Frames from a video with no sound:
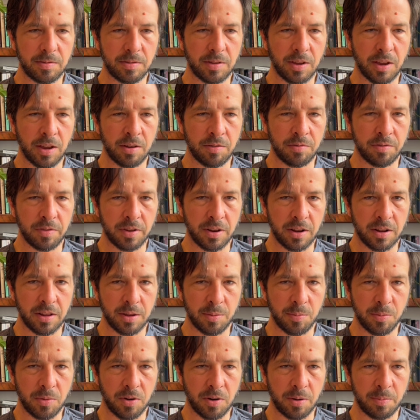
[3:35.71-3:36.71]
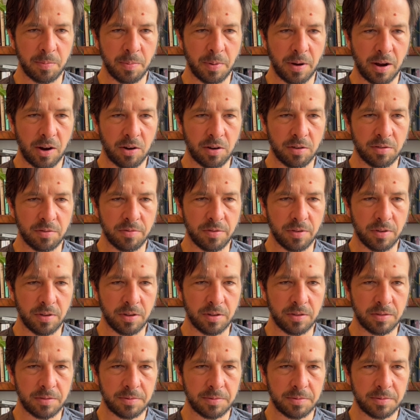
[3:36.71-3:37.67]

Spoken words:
infinitely more powerful.